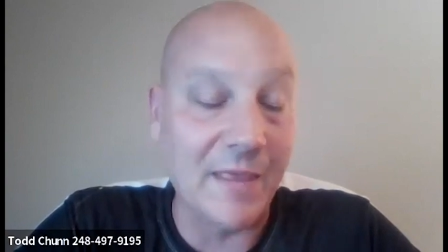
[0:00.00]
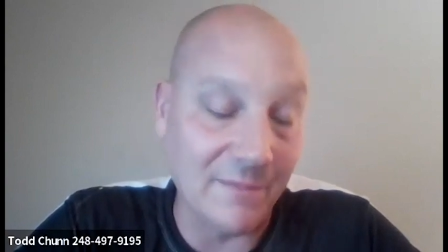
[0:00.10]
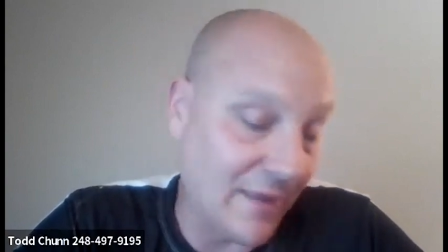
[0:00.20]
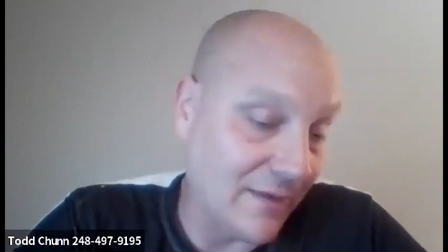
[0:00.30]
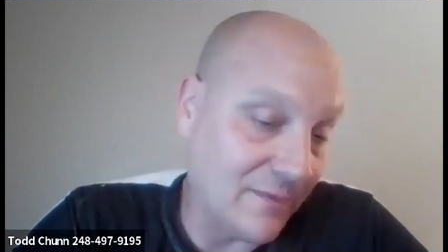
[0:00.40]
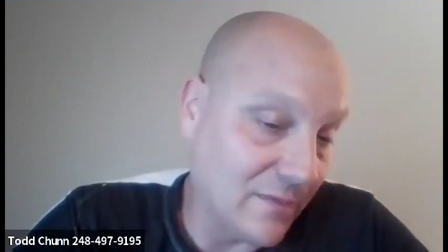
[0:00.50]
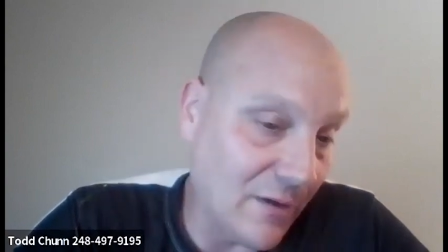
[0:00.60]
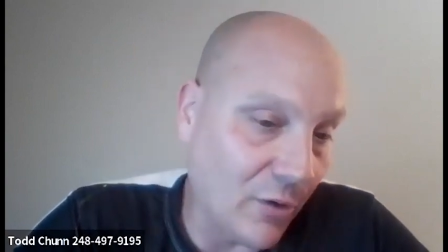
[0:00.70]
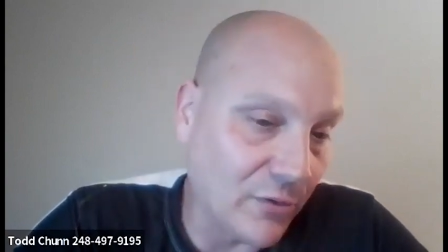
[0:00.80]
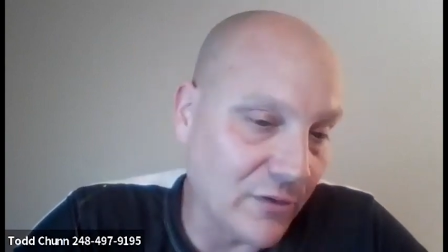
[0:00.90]
they, they,
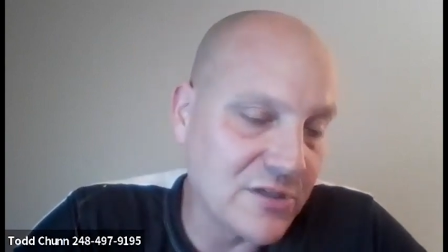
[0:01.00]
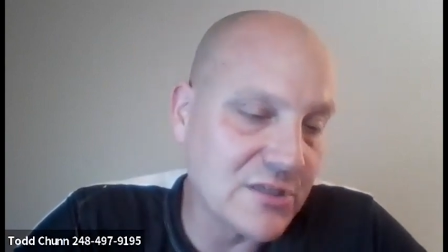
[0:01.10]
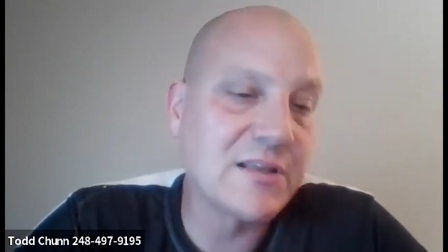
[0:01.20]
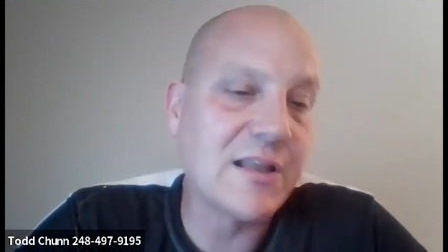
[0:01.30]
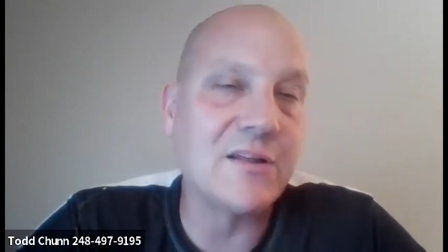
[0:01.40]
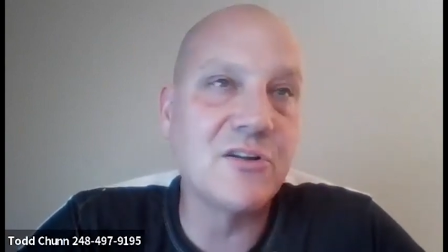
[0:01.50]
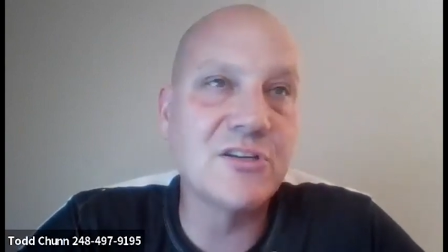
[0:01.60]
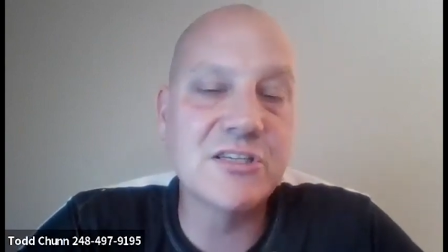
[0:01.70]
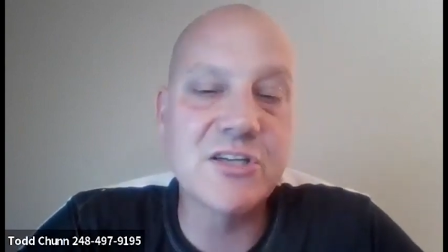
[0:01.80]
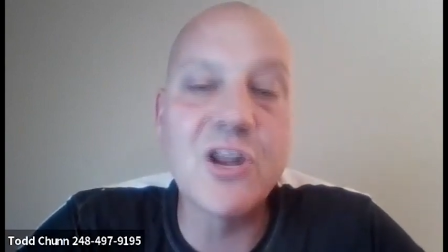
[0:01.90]
or they're just, that they're
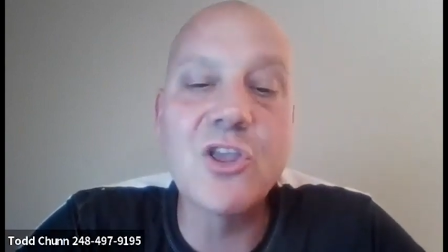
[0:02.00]
just going